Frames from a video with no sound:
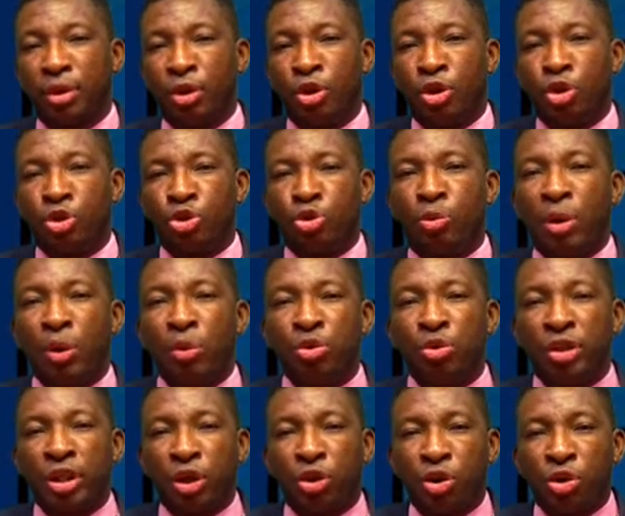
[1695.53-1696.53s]
So why would you
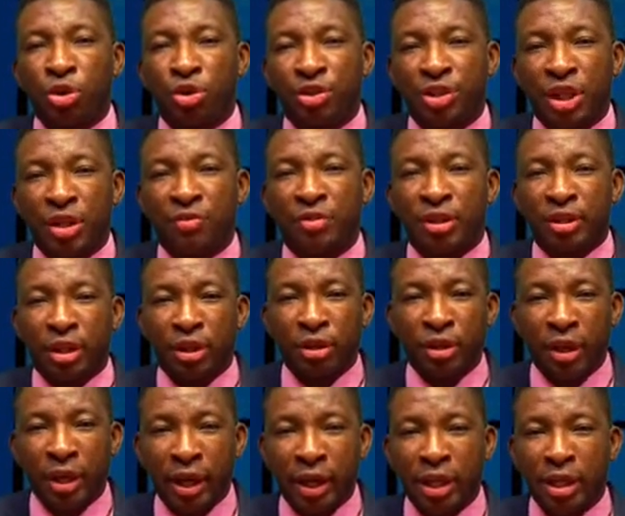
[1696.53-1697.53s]
take all your savings and
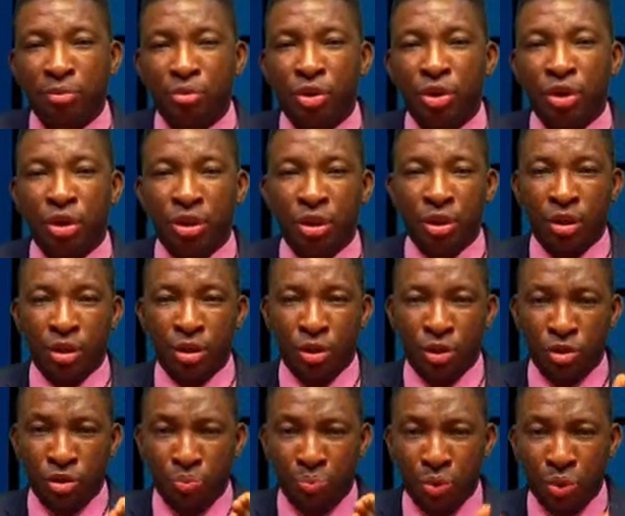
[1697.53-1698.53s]
hard-earned money
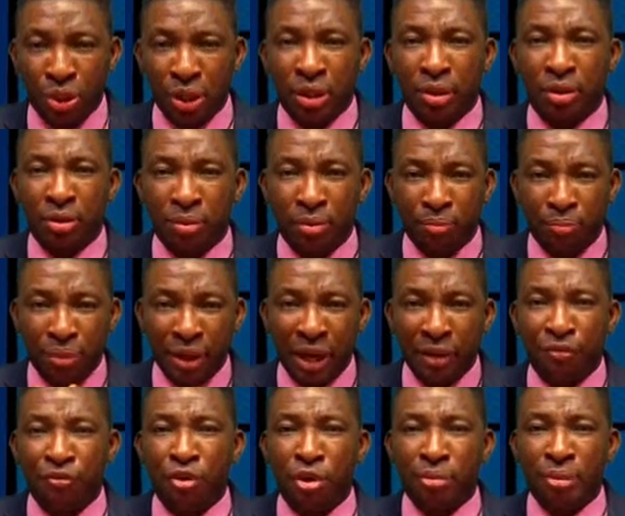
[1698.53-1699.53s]
to put in
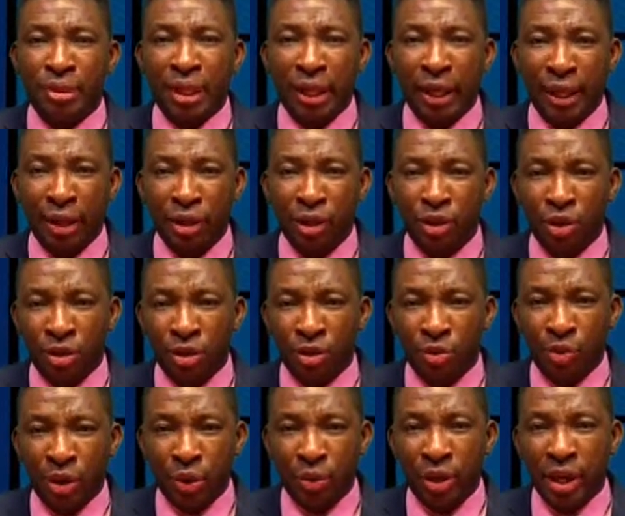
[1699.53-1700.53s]
platforms that are not
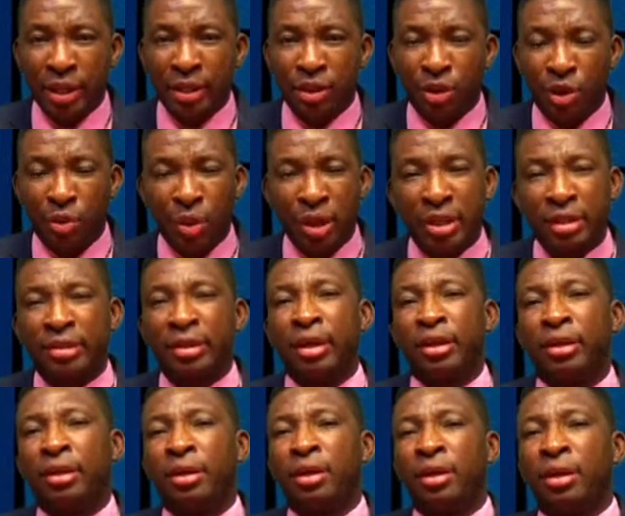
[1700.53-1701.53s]
regulated or registered
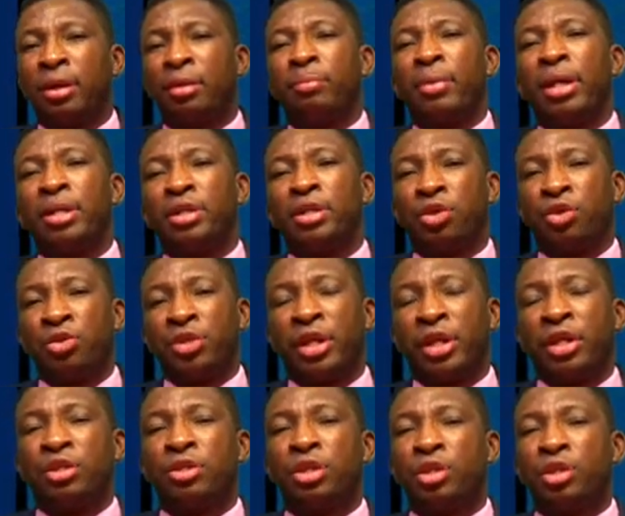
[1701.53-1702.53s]
by the Securities and
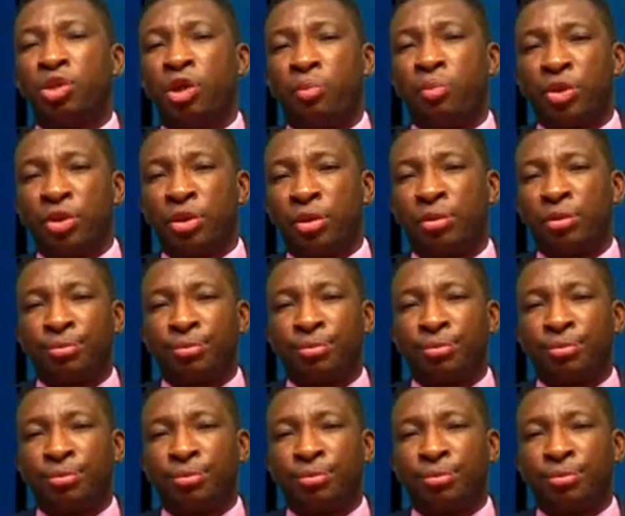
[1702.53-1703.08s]
Exchange Commission?